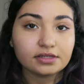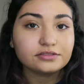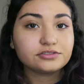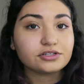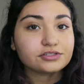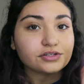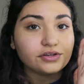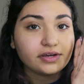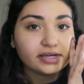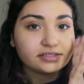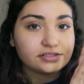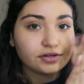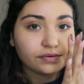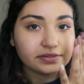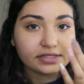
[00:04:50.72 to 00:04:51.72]
Just so you
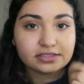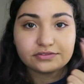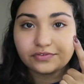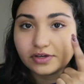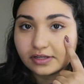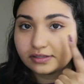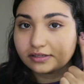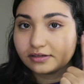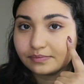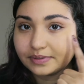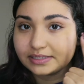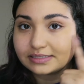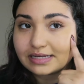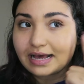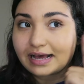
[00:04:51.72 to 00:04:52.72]
guys know, it does feel a little
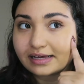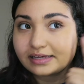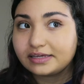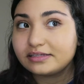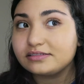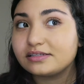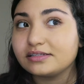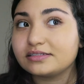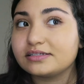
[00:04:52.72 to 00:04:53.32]
bit tacky to the